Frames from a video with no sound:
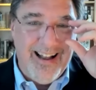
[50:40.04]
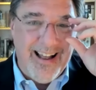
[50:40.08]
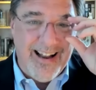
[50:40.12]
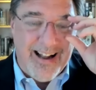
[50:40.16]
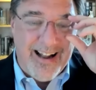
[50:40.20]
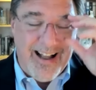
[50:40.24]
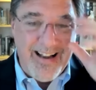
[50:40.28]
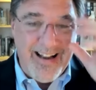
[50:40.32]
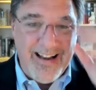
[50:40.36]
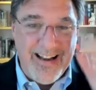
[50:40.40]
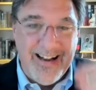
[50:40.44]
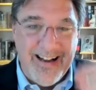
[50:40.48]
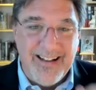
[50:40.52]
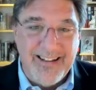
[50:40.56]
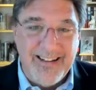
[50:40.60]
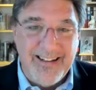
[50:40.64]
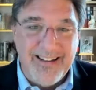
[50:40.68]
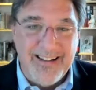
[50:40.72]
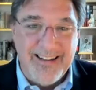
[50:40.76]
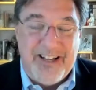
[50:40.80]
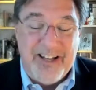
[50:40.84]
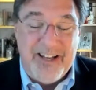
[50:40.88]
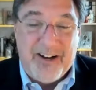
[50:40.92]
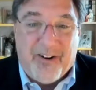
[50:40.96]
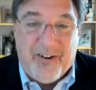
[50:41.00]
And I,
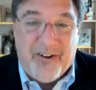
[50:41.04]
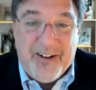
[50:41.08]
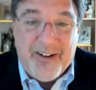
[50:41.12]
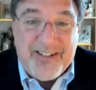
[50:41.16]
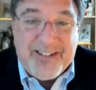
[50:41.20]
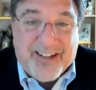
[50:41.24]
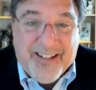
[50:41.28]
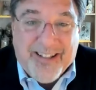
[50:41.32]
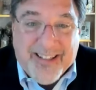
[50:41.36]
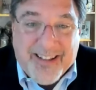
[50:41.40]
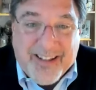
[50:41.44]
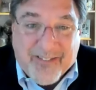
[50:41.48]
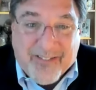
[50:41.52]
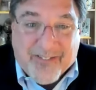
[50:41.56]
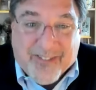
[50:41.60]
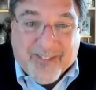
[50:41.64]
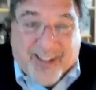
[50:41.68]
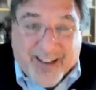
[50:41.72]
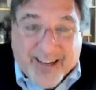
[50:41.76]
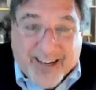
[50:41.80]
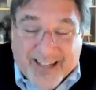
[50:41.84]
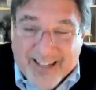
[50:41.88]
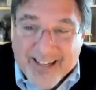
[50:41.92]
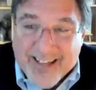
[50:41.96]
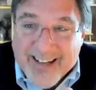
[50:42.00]
you know, I suddenly
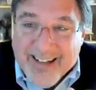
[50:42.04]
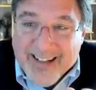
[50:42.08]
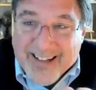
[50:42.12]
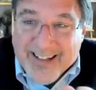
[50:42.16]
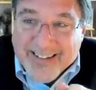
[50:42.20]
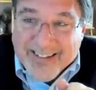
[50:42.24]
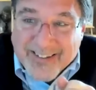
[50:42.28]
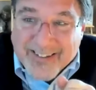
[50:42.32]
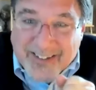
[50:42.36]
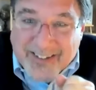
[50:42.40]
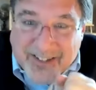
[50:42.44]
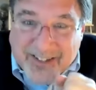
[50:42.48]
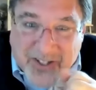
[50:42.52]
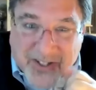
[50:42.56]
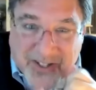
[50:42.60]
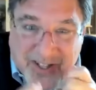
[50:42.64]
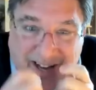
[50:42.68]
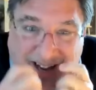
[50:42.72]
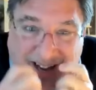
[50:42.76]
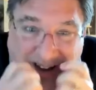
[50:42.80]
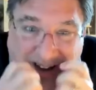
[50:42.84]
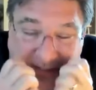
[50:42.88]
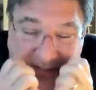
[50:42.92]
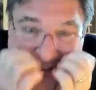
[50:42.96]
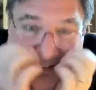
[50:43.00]
like,
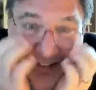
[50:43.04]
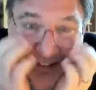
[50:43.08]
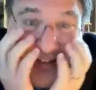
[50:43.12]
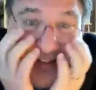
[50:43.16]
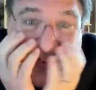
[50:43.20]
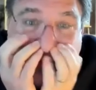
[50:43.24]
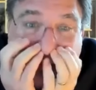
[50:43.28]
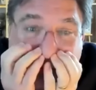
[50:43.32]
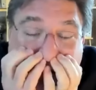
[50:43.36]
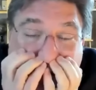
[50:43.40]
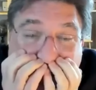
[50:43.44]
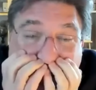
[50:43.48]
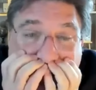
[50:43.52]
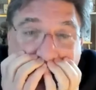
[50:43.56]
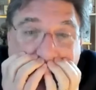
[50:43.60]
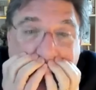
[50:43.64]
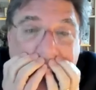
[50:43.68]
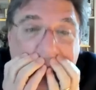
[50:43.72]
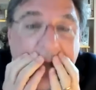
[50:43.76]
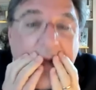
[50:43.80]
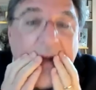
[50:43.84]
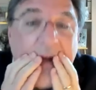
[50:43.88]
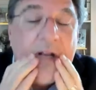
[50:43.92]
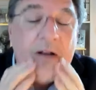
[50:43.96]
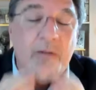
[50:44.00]
I was like, oh my
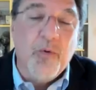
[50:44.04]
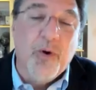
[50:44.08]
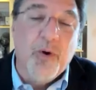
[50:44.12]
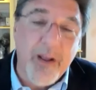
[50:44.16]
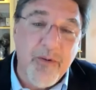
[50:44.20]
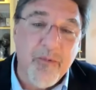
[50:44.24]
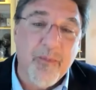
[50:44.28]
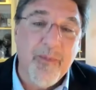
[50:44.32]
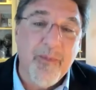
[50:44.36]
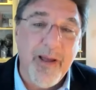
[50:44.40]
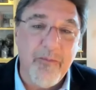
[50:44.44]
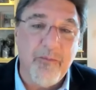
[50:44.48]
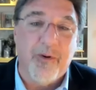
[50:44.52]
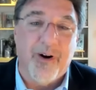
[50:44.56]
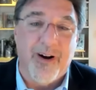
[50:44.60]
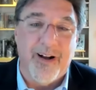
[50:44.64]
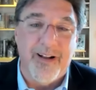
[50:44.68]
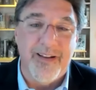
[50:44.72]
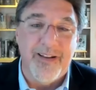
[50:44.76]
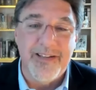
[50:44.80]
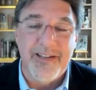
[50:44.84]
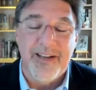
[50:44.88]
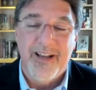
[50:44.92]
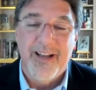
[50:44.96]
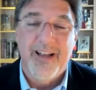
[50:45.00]
God. And what he meant
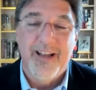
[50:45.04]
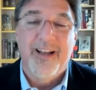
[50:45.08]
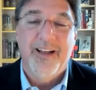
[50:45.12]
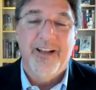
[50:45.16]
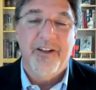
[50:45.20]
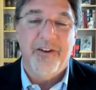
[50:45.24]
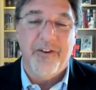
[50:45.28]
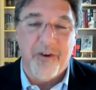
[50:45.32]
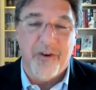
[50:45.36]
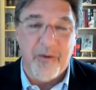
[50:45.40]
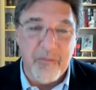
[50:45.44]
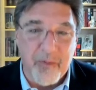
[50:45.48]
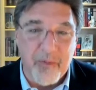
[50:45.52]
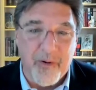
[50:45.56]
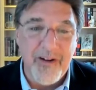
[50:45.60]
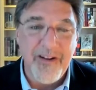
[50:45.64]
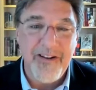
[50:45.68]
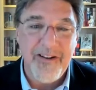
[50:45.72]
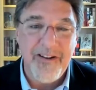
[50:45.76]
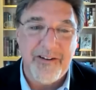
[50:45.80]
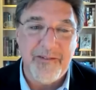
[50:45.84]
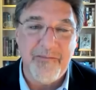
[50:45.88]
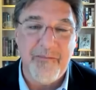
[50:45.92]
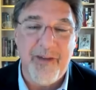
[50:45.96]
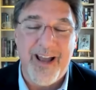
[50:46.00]
was, you're a
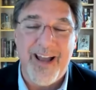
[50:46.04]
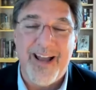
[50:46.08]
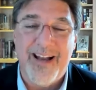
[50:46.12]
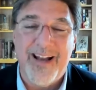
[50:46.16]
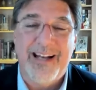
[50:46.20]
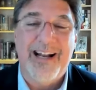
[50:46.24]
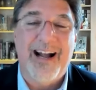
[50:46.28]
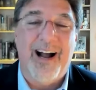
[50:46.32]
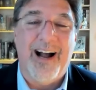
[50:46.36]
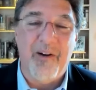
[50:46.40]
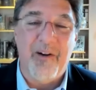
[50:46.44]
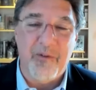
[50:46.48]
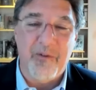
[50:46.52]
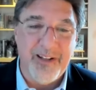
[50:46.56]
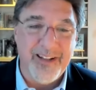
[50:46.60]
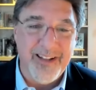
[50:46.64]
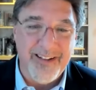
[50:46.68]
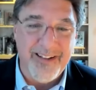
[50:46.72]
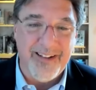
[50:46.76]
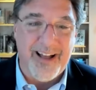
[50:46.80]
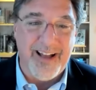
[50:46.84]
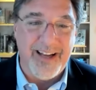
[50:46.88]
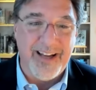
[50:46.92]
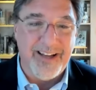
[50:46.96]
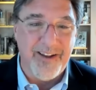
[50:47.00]
bright young man. I
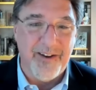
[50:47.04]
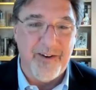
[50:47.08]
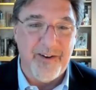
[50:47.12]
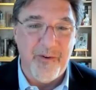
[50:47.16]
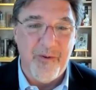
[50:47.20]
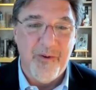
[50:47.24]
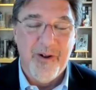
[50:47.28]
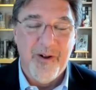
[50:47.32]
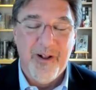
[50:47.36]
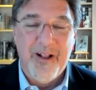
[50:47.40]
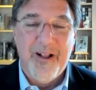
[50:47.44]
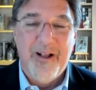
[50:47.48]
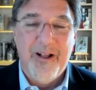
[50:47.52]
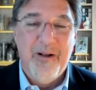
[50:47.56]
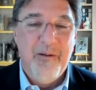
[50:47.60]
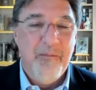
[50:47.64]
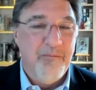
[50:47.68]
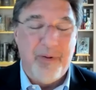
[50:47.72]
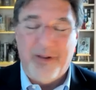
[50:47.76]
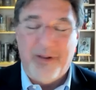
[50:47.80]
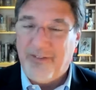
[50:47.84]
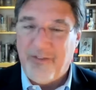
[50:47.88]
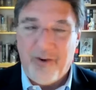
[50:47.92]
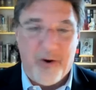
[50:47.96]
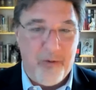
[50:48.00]
really like you,
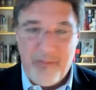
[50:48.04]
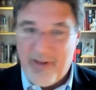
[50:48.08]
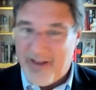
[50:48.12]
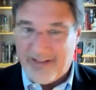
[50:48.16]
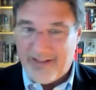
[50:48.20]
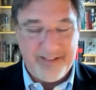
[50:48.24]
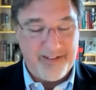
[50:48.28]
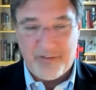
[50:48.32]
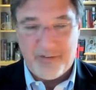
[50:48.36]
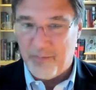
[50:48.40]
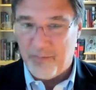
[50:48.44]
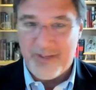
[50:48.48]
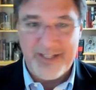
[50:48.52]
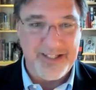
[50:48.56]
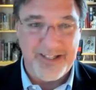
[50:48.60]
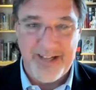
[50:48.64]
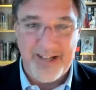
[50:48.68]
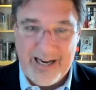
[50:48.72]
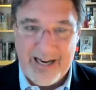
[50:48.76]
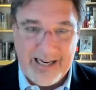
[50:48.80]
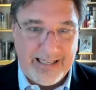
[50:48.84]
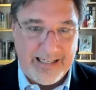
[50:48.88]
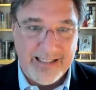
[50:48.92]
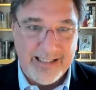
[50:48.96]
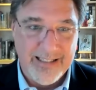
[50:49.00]
but don't make this
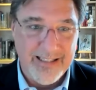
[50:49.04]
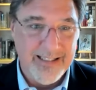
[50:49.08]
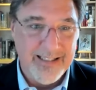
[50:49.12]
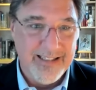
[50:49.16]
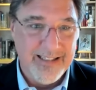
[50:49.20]
mistake.